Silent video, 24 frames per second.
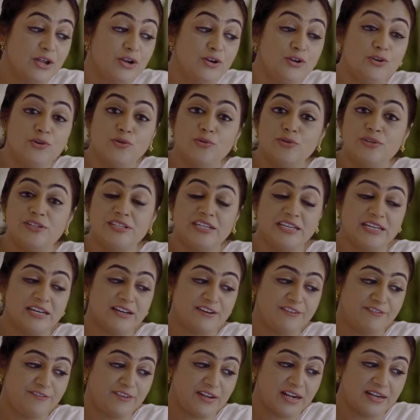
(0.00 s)
No
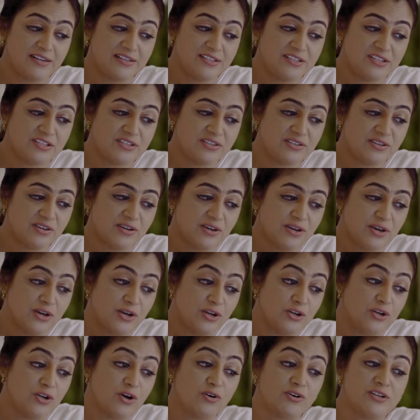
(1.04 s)
tear floods,
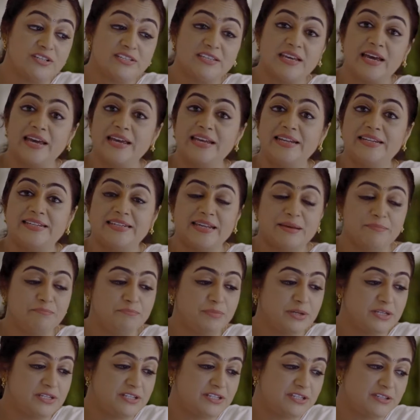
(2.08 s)
nor sigh
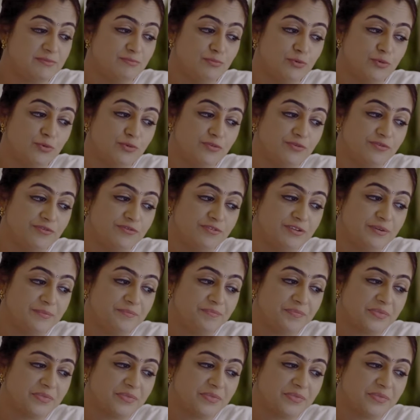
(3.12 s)
tempests move,